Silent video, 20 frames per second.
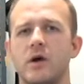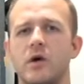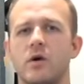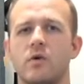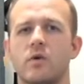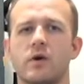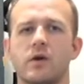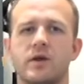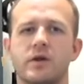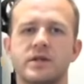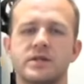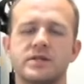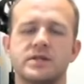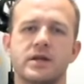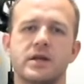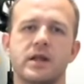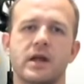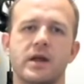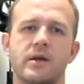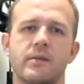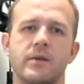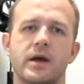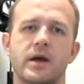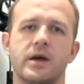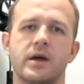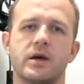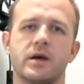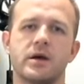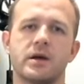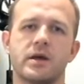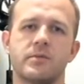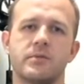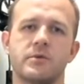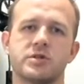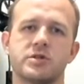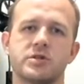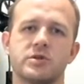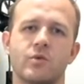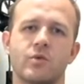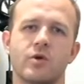where you can see a lot of my
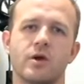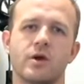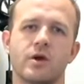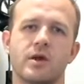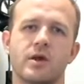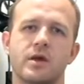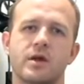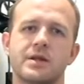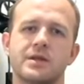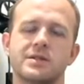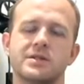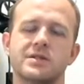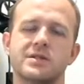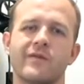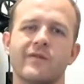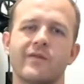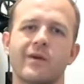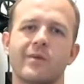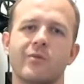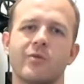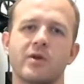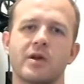commission work and stuff I'm working